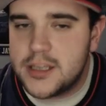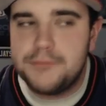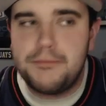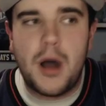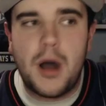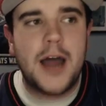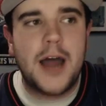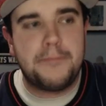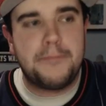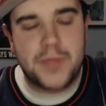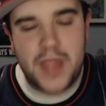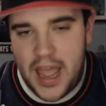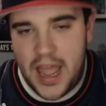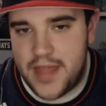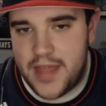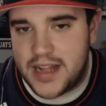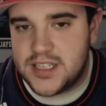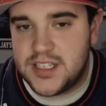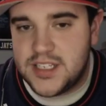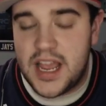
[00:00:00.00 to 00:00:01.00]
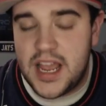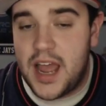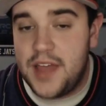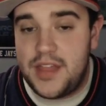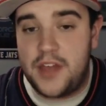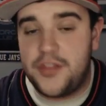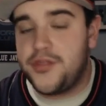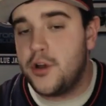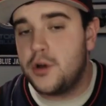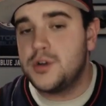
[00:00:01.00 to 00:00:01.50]
spot and
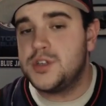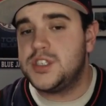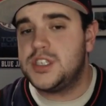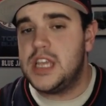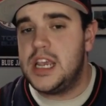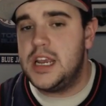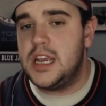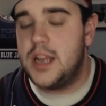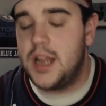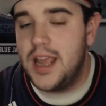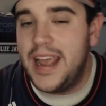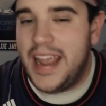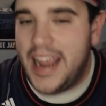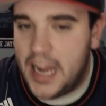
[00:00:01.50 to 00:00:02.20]
that third seed